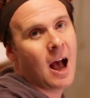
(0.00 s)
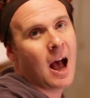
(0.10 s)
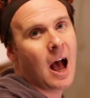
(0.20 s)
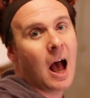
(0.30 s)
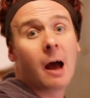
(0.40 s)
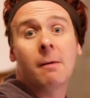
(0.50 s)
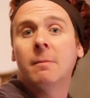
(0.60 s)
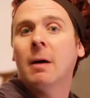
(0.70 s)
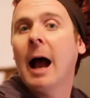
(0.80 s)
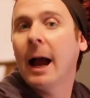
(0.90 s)

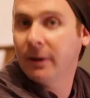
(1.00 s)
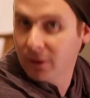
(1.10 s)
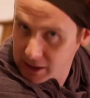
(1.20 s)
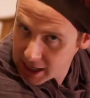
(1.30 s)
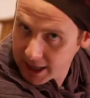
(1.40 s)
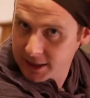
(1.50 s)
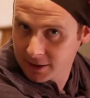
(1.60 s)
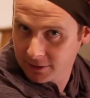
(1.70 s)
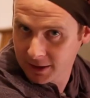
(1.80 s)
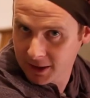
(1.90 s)
I like to
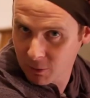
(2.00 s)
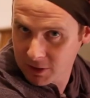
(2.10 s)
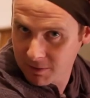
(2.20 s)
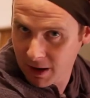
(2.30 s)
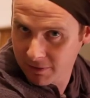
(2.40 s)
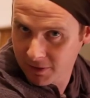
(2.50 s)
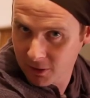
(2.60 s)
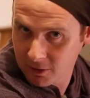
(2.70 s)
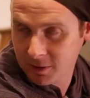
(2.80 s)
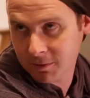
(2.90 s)
think it wasn't my
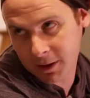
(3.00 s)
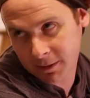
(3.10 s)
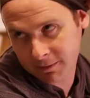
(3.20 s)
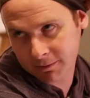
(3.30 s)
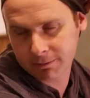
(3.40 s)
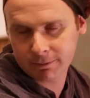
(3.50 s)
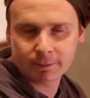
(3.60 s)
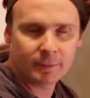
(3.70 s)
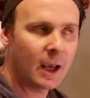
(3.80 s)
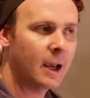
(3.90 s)
fault, but
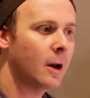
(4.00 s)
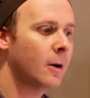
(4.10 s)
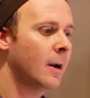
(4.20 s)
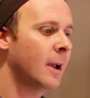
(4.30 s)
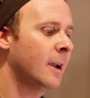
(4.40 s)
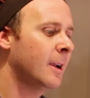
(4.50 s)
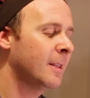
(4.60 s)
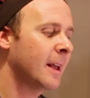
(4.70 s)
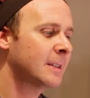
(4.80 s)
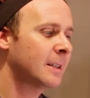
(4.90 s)
hey ho,
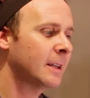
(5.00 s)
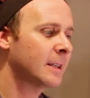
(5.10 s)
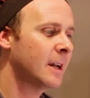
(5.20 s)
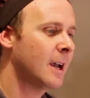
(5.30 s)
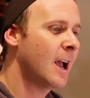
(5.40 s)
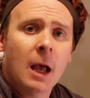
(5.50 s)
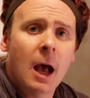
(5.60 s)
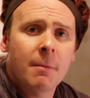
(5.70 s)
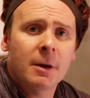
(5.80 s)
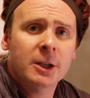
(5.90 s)
that's theatre.
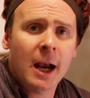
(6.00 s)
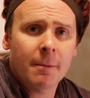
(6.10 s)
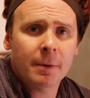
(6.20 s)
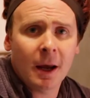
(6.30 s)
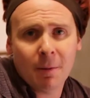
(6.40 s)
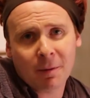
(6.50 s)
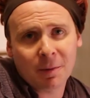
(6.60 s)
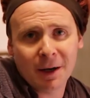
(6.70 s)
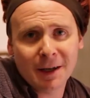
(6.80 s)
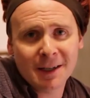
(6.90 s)
A chap came up to
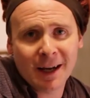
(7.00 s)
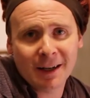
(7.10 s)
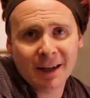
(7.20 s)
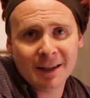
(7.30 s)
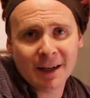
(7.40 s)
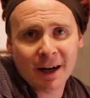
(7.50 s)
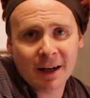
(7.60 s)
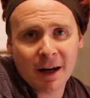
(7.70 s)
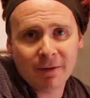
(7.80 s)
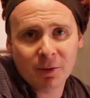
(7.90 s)
me and he said I'd
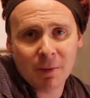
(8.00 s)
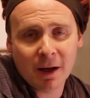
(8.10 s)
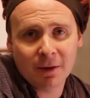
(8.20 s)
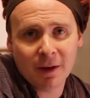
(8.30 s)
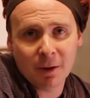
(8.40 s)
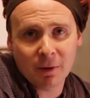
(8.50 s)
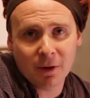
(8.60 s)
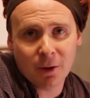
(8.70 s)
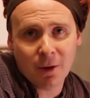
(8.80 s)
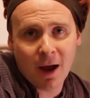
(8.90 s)
love to make a thing with
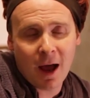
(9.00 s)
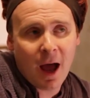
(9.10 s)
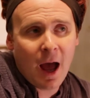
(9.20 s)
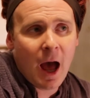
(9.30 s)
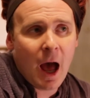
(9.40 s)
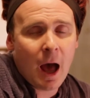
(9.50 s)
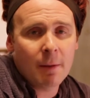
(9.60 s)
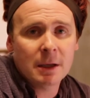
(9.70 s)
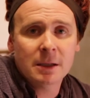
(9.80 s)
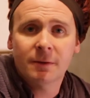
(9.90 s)
you.
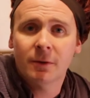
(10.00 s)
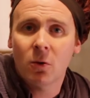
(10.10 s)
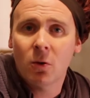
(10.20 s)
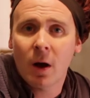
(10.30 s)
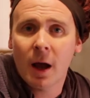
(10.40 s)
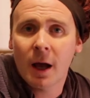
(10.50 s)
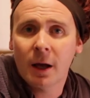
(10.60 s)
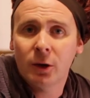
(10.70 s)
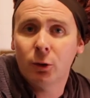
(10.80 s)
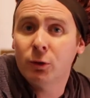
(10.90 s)
It's for
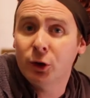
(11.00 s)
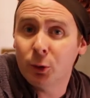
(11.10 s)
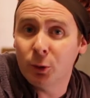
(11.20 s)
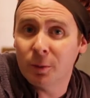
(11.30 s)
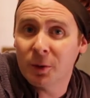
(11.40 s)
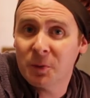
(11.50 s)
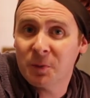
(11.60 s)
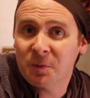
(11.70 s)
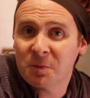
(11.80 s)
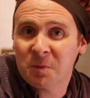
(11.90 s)
YouTube.
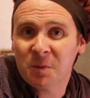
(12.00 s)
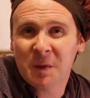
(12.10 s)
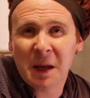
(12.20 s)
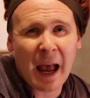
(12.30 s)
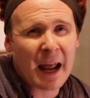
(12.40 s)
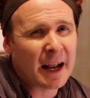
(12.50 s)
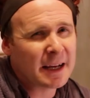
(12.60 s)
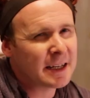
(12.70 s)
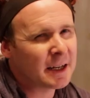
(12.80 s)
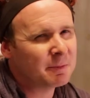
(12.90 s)
And I
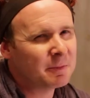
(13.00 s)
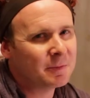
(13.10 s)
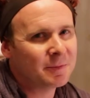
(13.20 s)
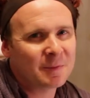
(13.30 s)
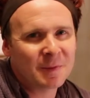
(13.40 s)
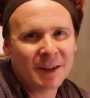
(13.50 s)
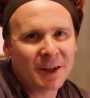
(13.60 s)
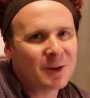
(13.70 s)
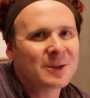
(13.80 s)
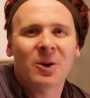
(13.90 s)
said,
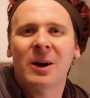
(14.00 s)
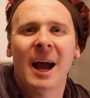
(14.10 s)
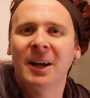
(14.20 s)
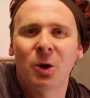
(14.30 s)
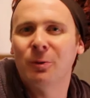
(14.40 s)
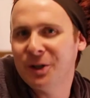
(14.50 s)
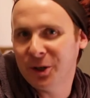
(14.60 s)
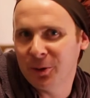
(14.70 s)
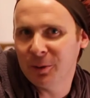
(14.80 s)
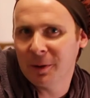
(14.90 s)
no, sorry, I don't
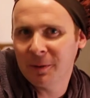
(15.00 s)
tube.